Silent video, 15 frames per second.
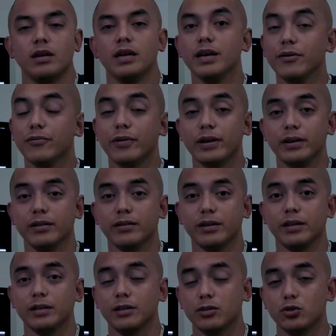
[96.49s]
If
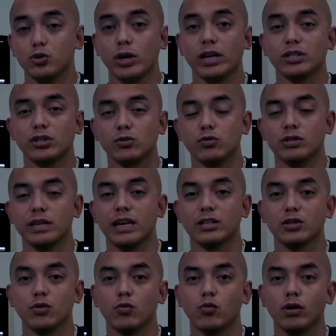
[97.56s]
anything, traction was
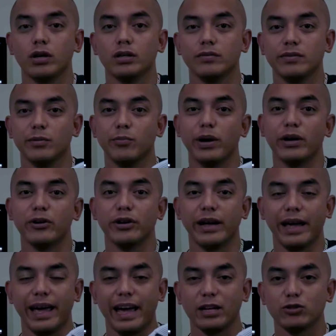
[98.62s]
actually one of the better
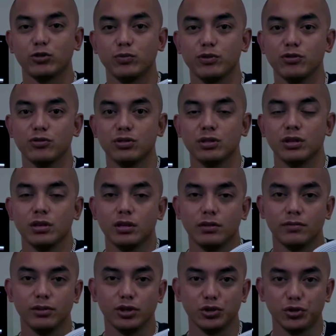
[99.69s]
attributes of
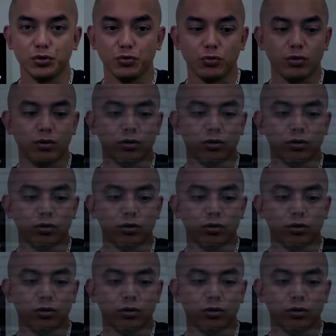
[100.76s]
this shoe.